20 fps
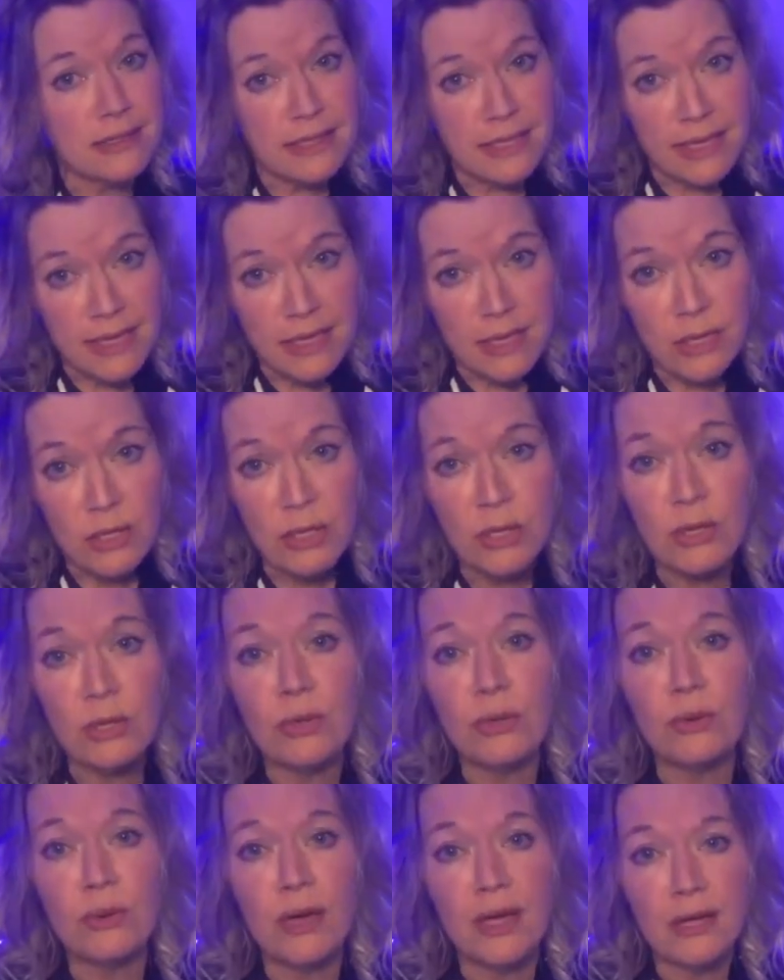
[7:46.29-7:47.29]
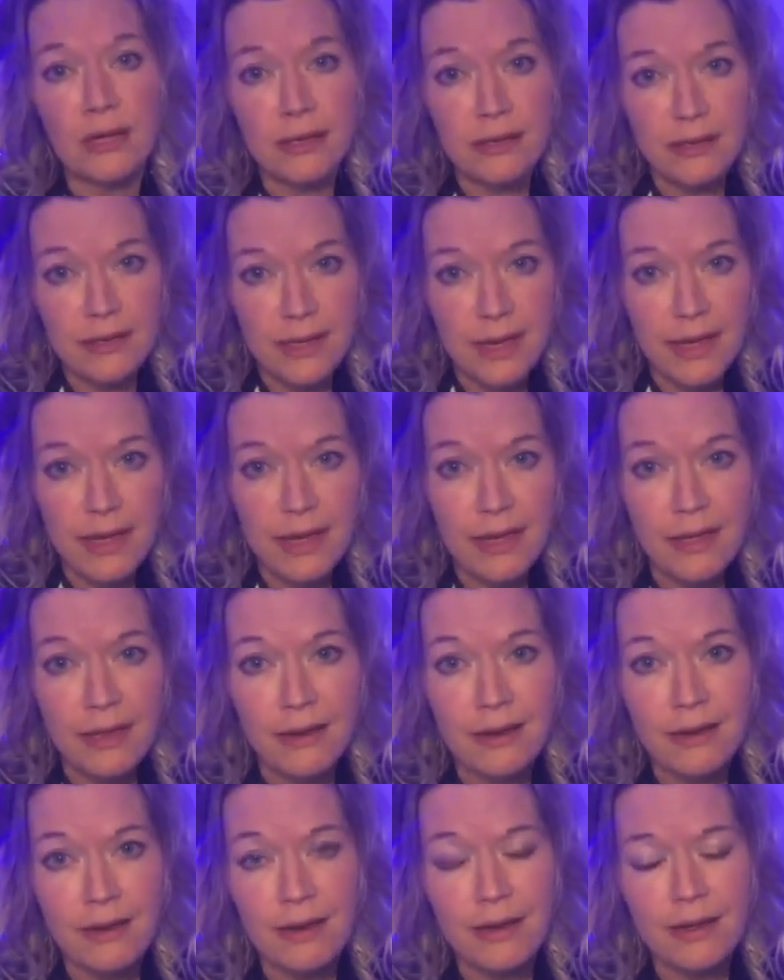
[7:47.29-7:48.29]
you
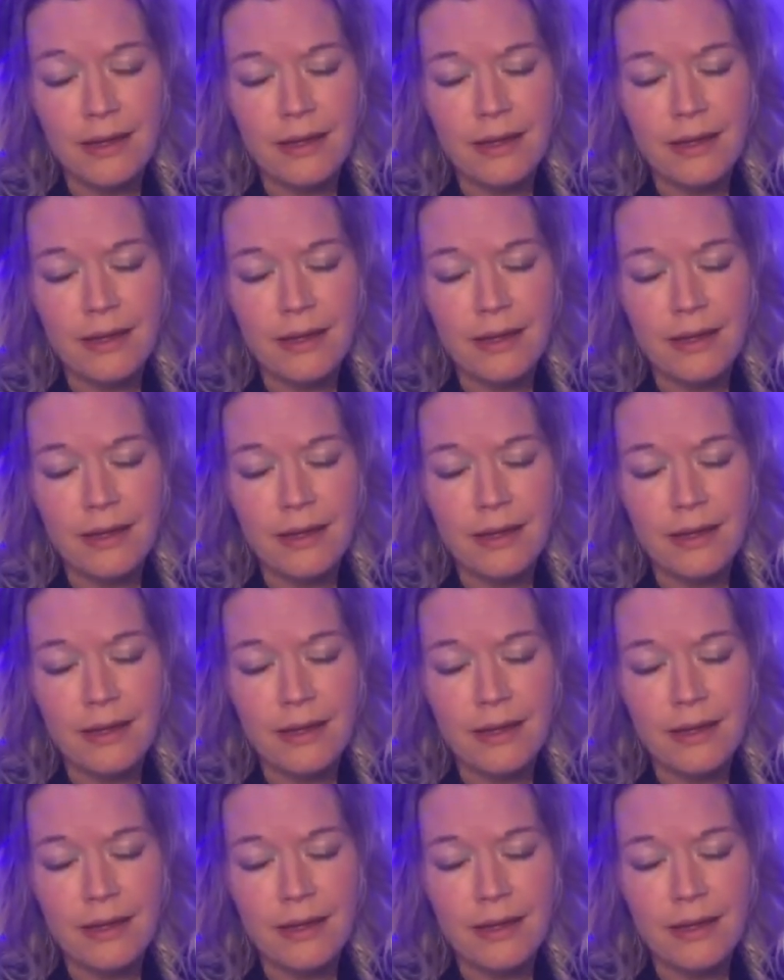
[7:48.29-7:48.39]
again.